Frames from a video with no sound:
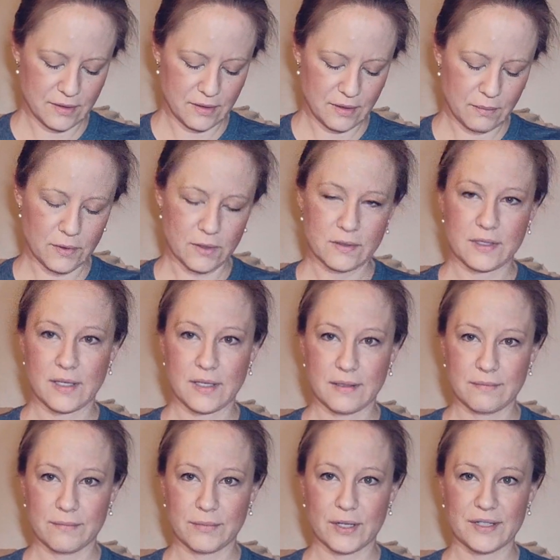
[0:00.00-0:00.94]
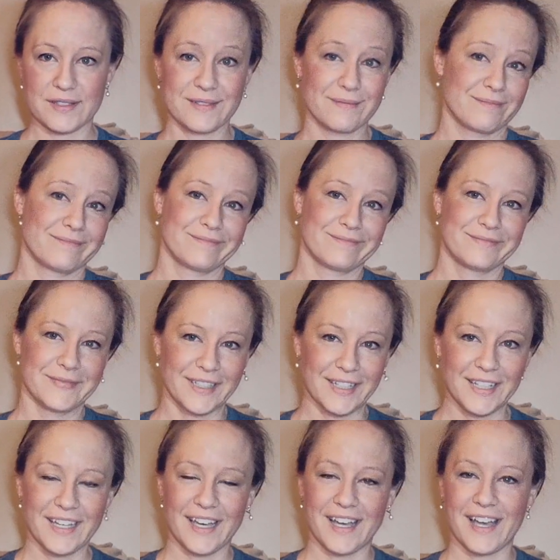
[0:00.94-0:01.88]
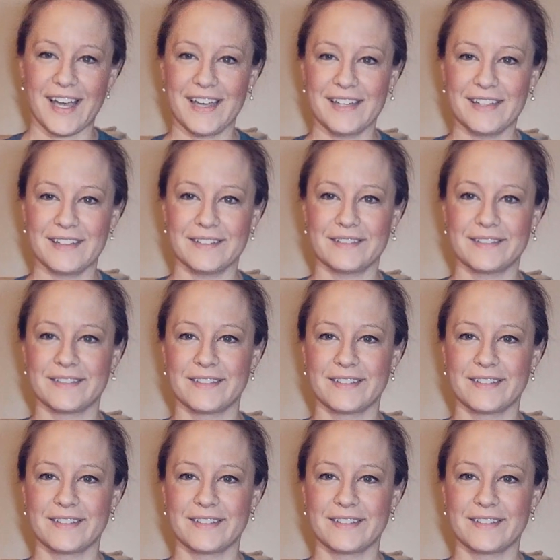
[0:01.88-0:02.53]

your birthday present. I